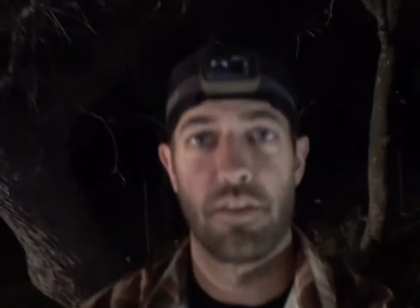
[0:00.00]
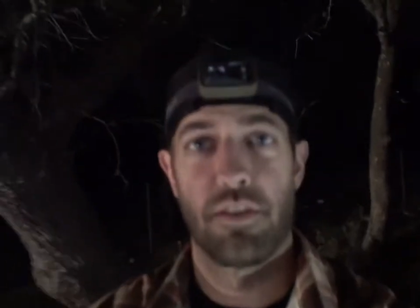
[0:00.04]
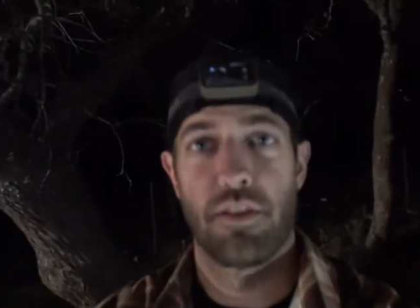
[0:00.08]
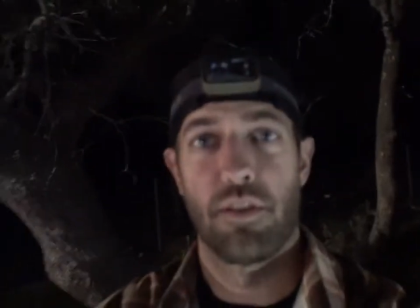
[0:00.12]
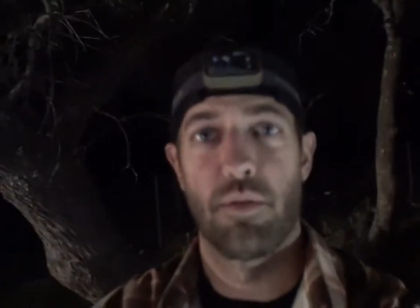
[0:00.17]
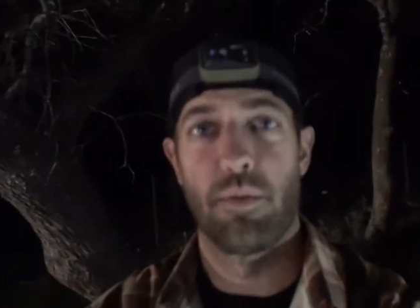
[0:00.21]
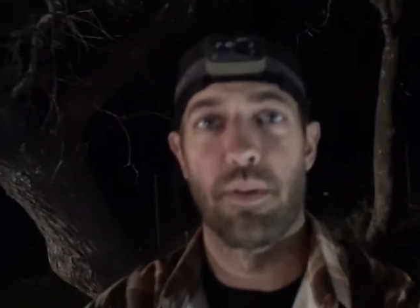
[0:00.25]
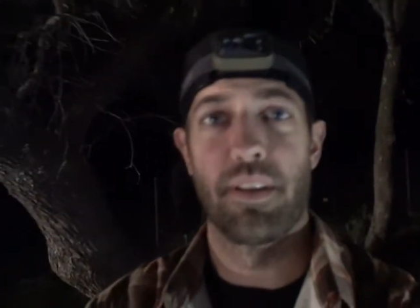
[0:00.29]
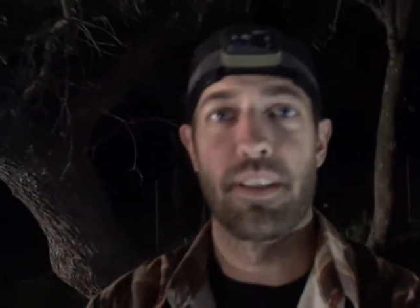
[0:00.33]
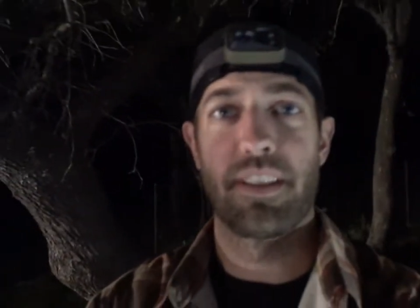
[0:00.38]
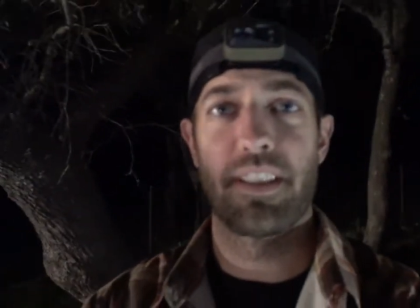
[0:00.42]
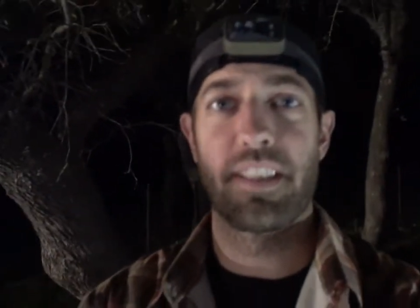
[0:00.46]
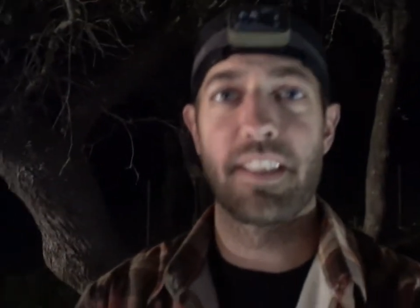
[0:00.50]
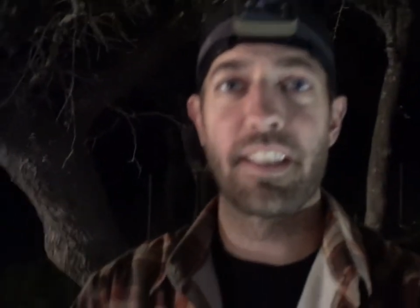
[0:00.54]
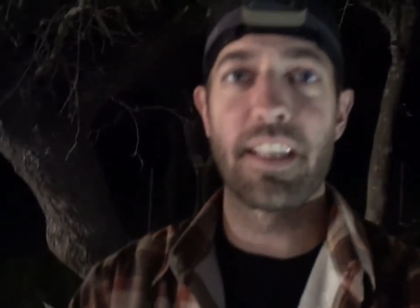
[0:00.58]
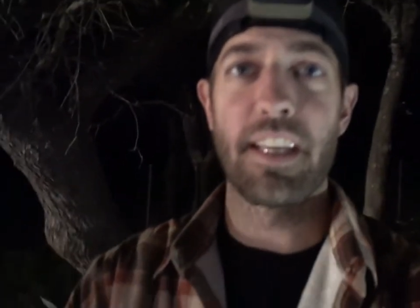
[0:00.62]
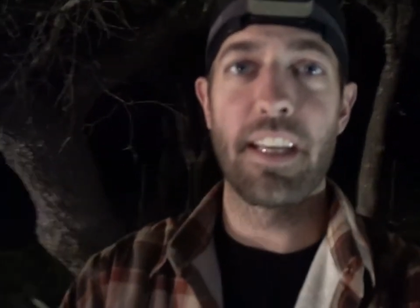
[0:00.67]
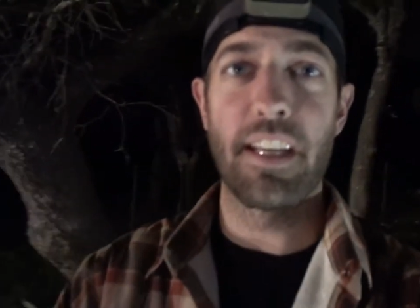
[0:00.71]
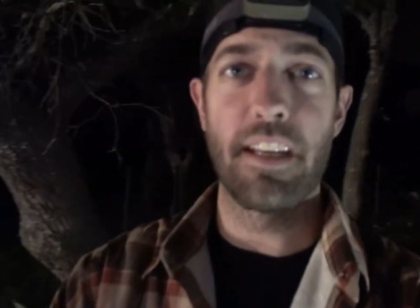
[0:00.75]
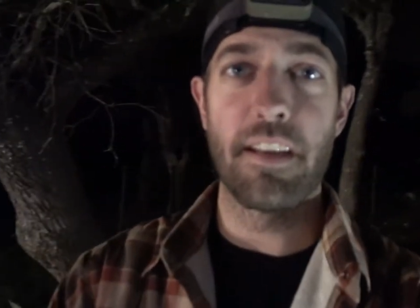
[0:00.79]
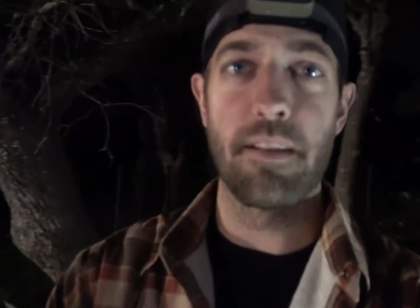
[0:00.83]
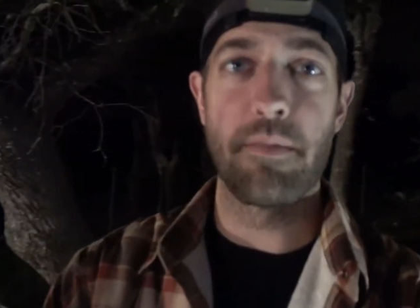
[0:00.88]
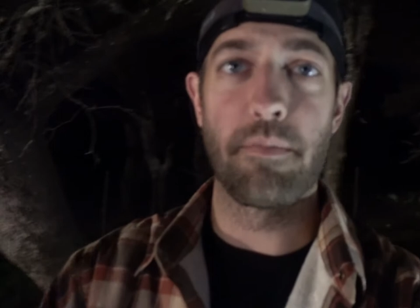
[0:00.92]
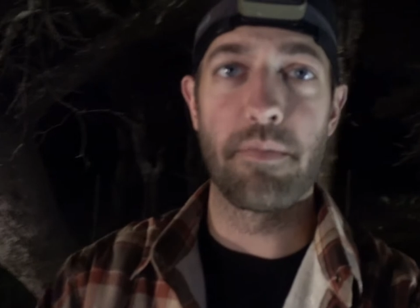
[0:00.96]
So it
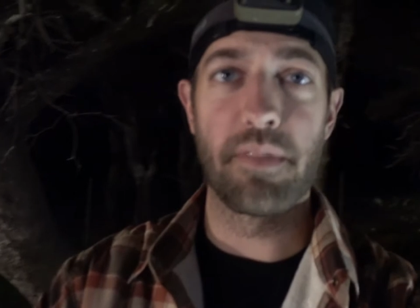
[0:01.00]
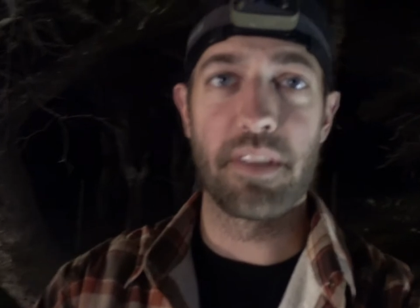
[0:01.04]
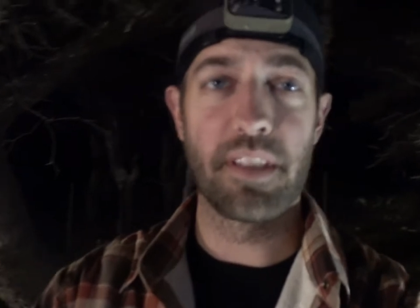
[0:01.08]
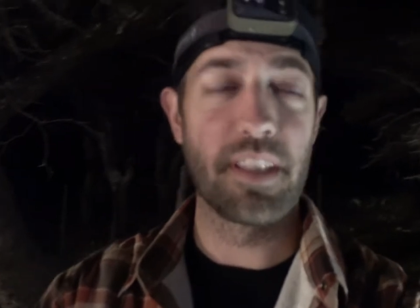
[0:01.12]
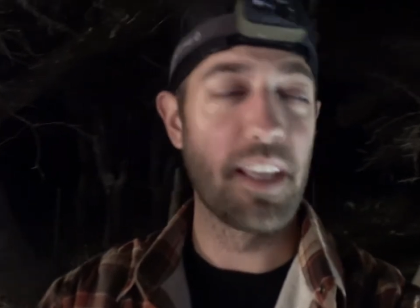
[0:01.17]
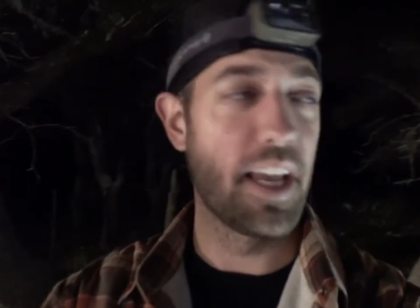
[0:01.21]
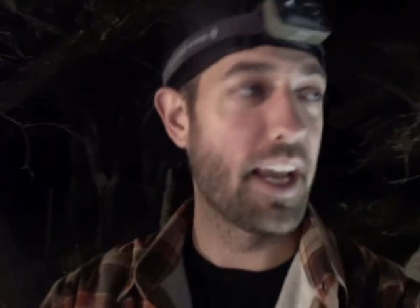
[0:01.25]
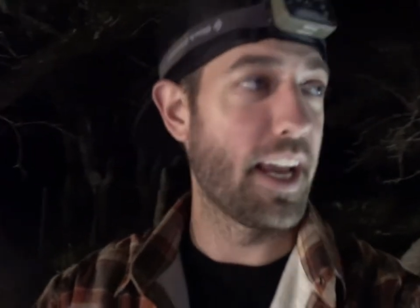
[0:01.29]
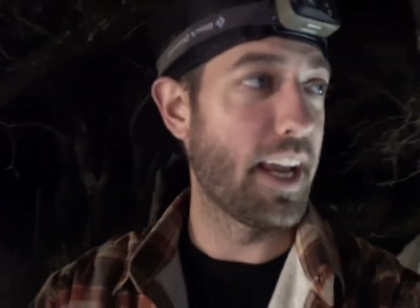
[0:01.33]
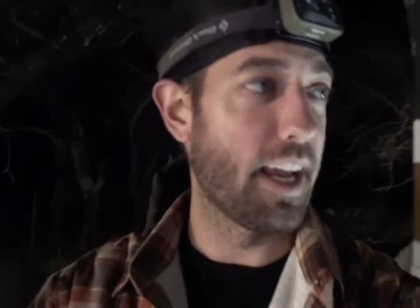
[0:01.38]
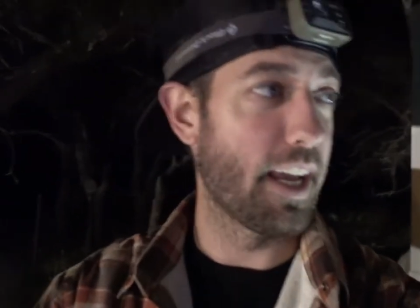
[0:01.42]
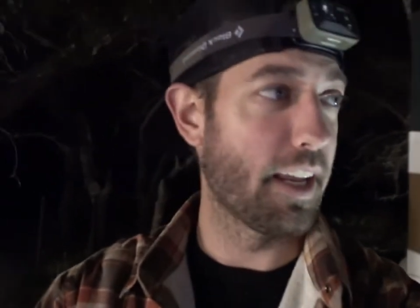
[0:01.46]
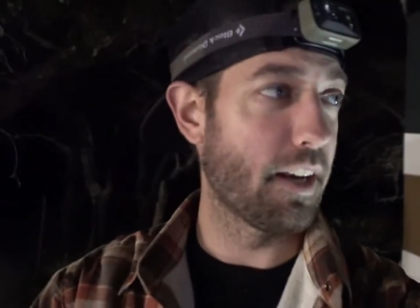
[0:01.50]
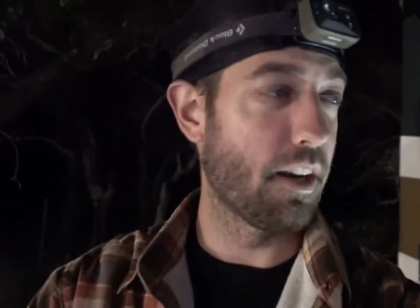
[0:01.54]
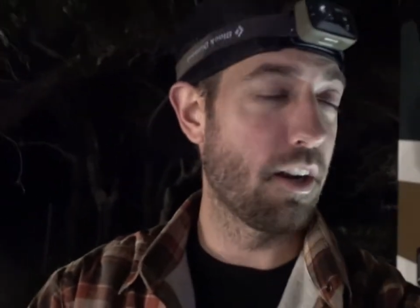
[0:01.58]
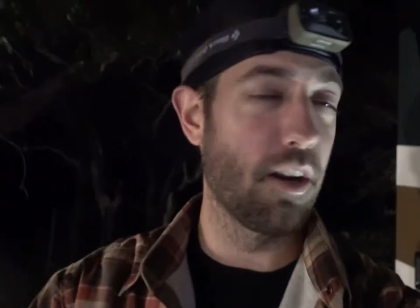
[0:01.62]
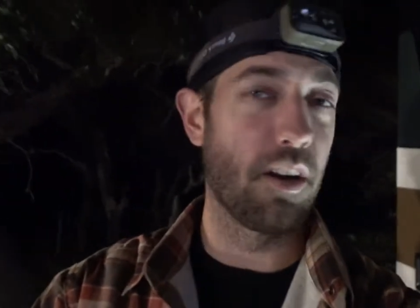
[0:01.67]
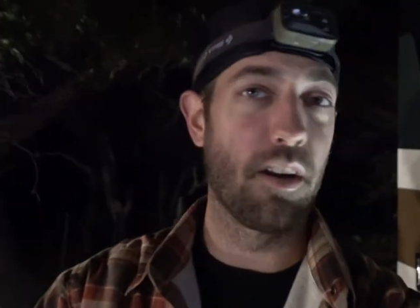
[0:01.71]
seems that